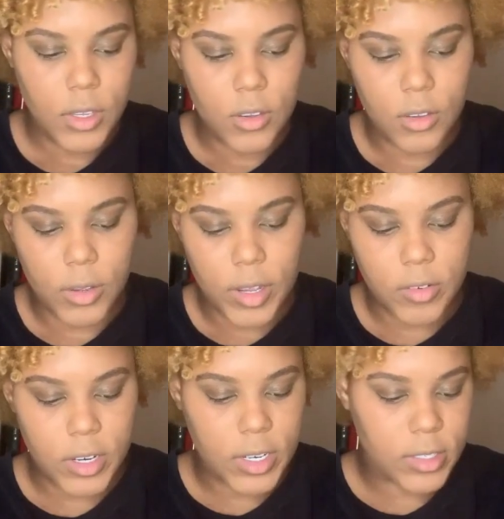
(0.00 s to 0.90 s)
So
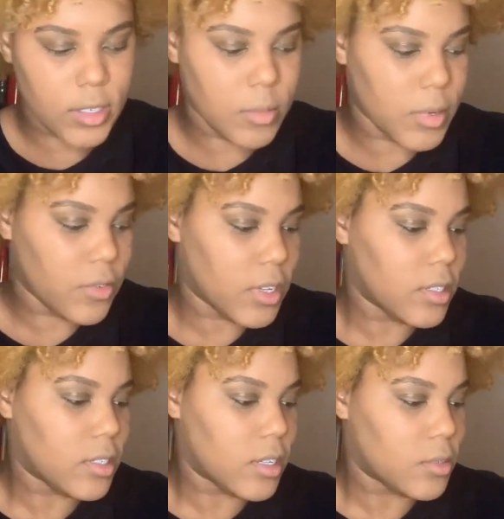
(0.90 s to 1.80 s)
after I set my face,
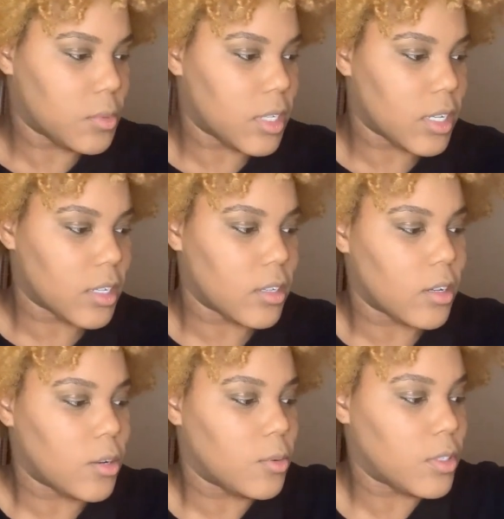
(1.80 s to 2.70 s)
that's when I can
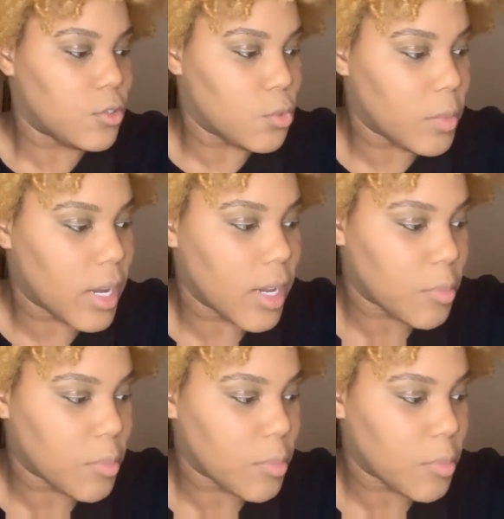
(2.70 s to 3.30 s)
go and do my